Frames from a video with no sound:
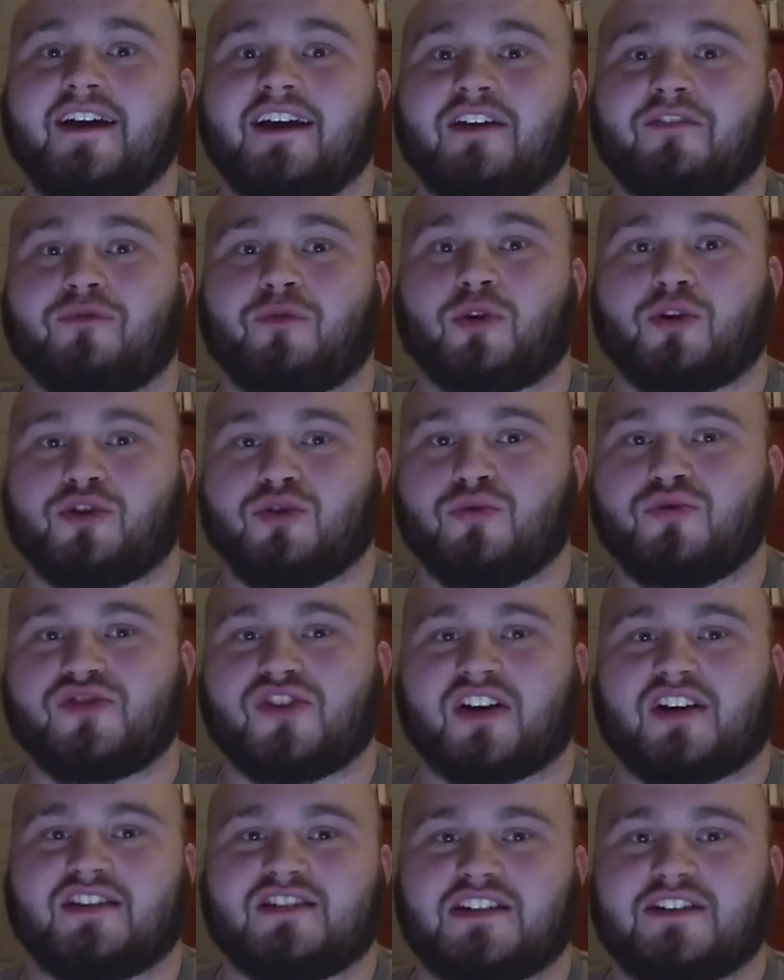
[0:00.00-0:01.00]
If we're
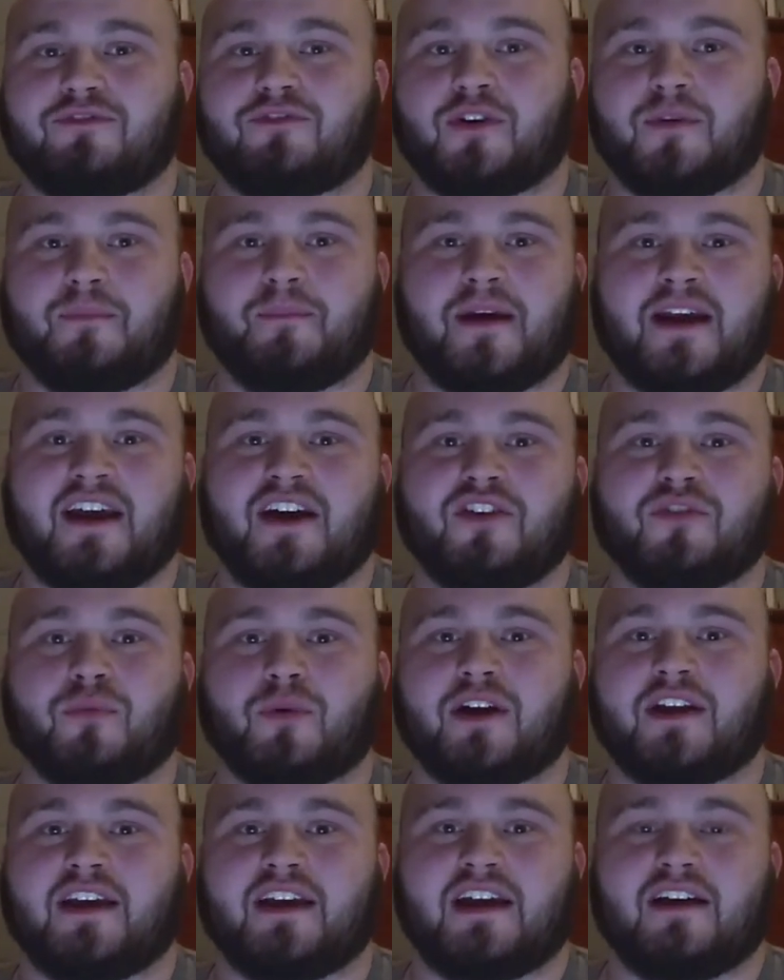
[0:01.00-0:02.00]
using a different band
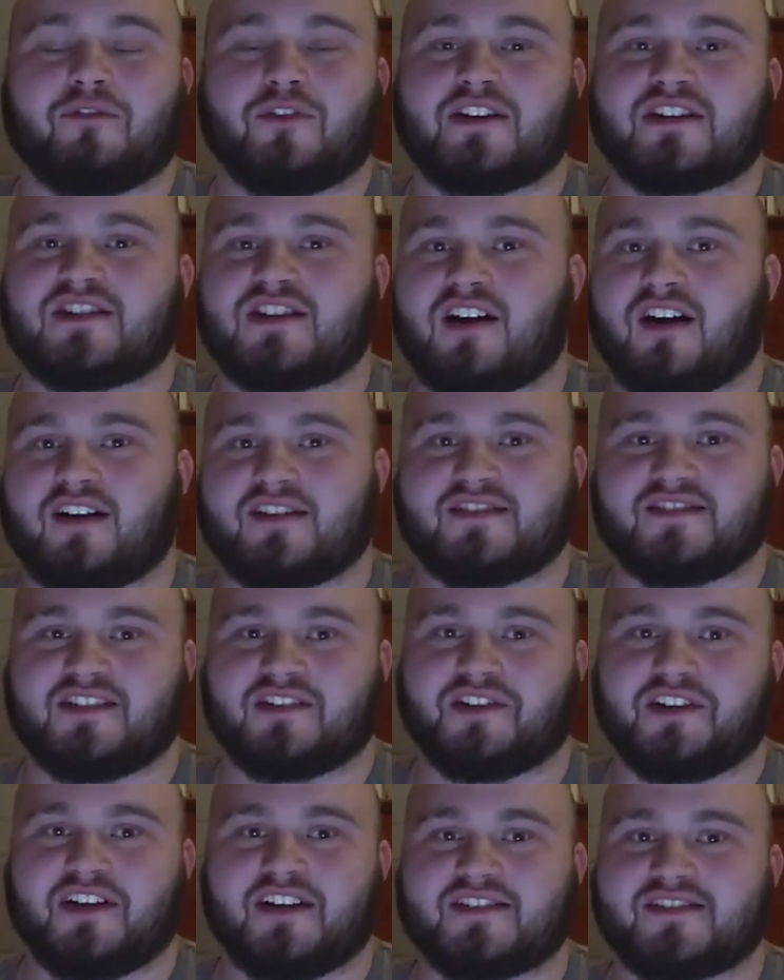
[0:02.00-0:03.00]
rigging every
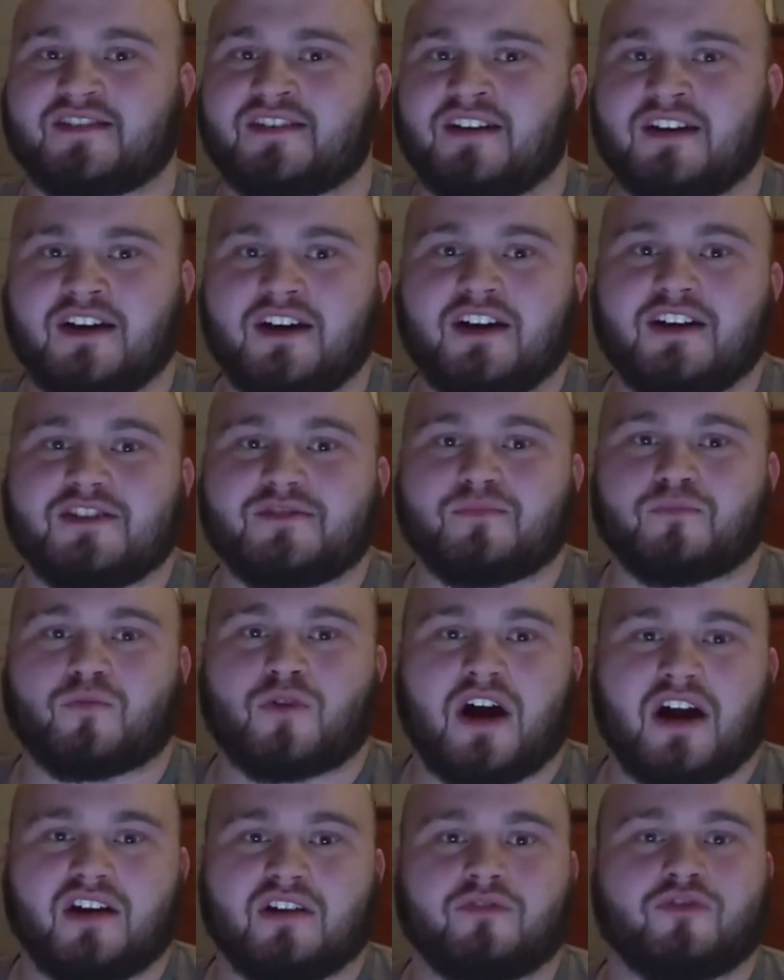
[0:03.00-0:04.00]
constantly, it's it's
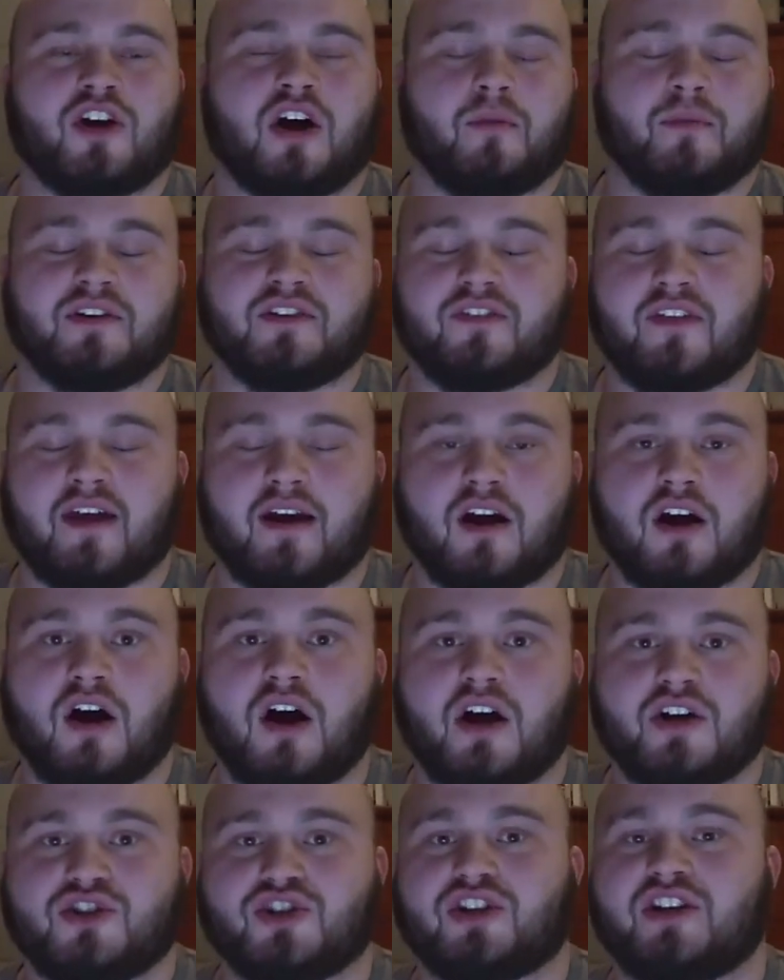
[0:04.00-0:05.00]
kind of come into that
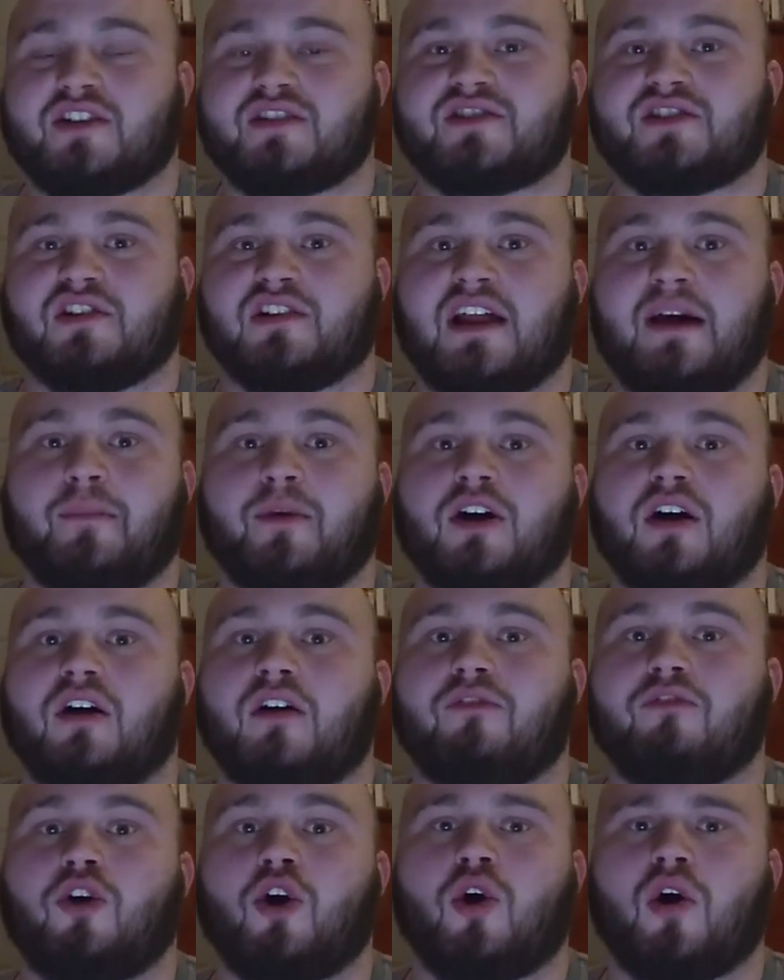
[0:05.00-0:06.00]
conjugate dilemma
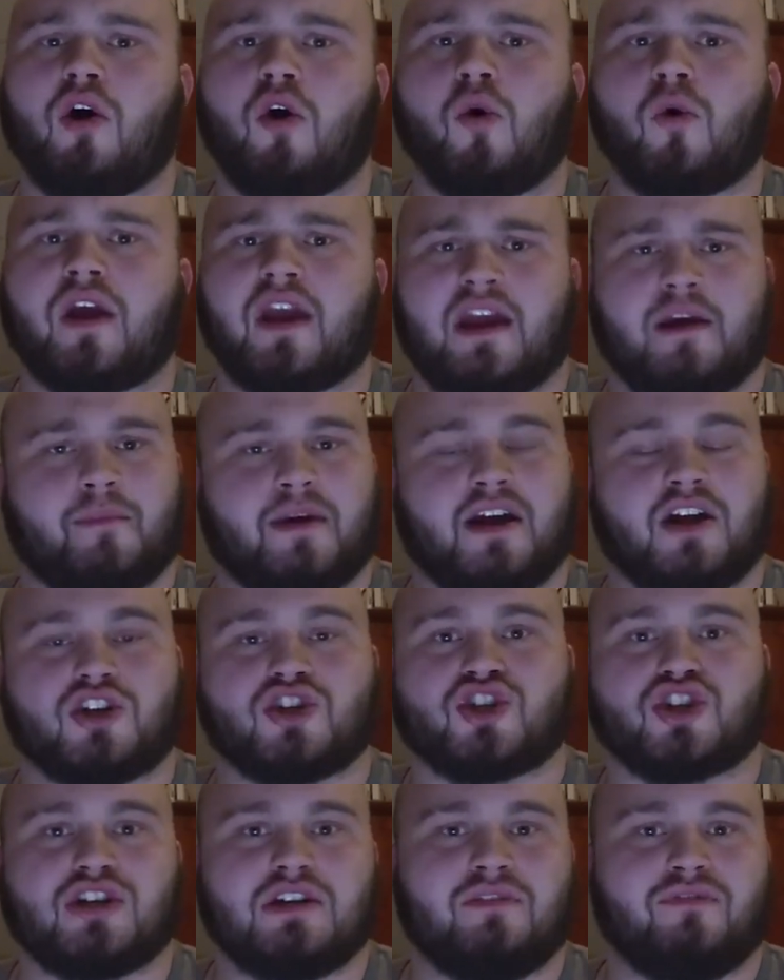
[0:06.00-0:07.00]
of okay, am I
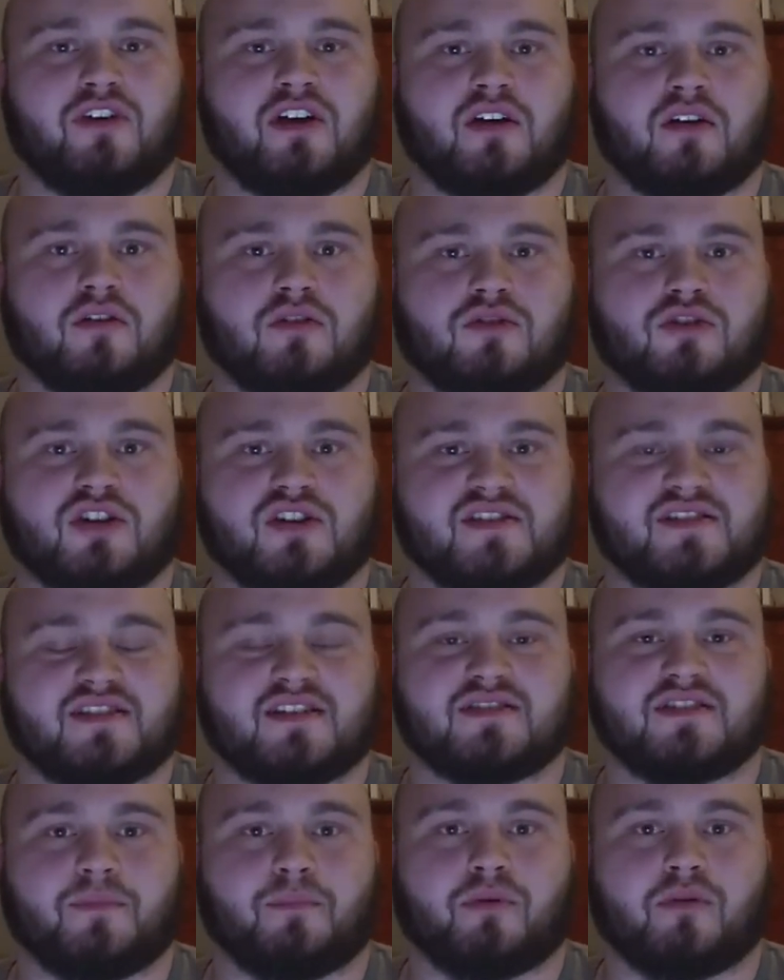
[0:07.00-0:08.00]
achieving
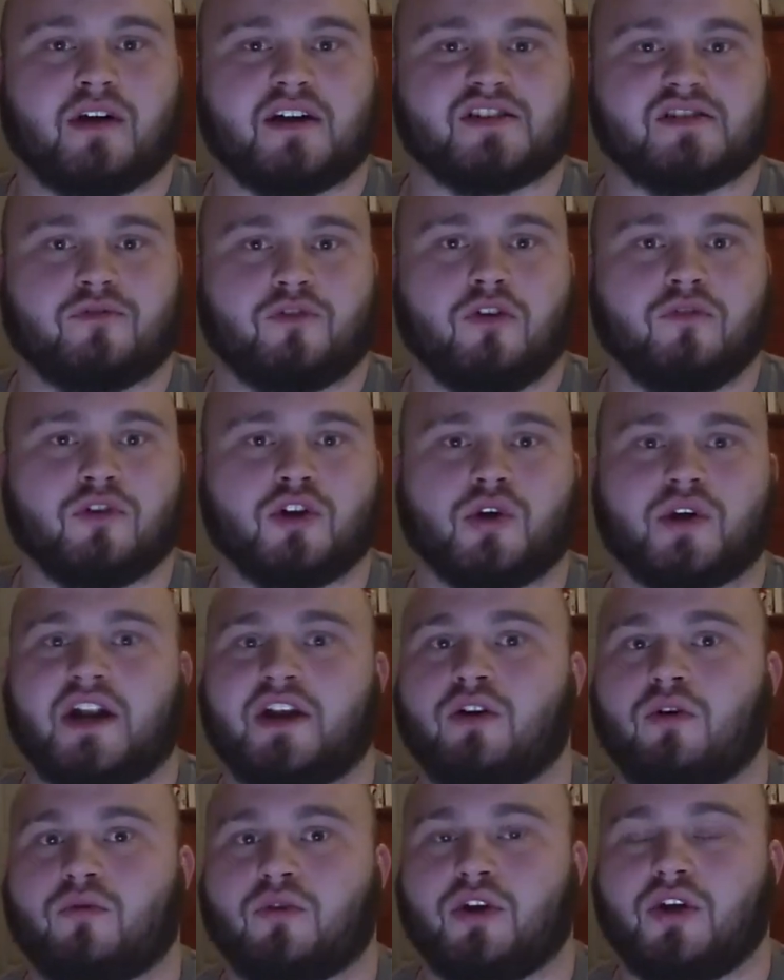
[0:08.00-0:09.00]
consistent progressive overload? I
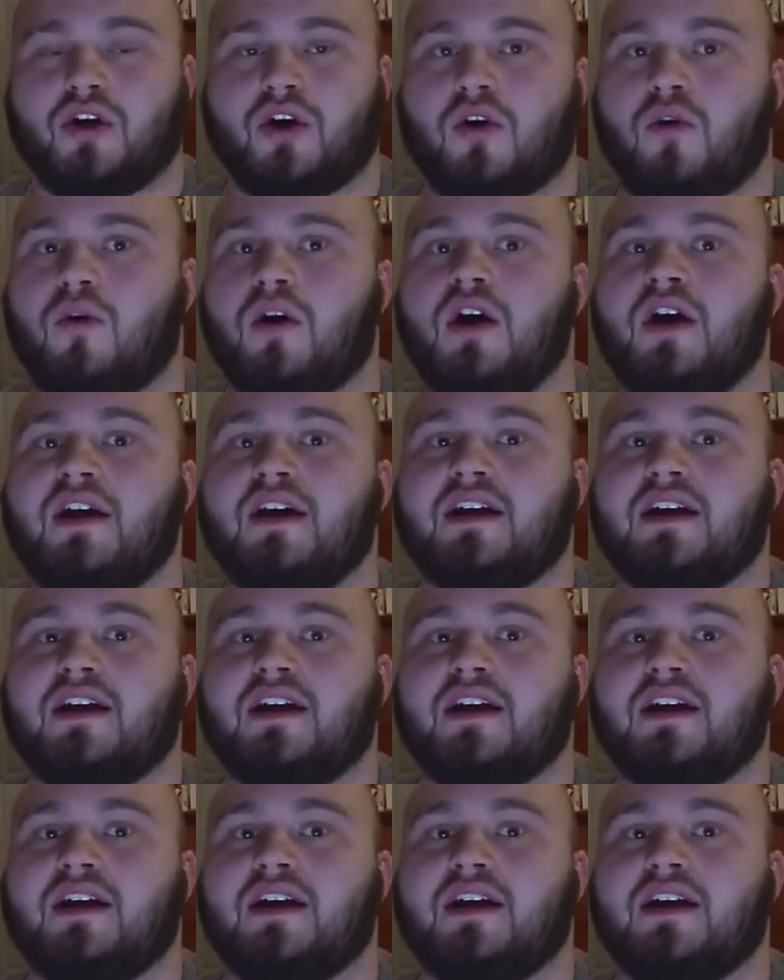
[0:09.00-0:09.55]
don't know.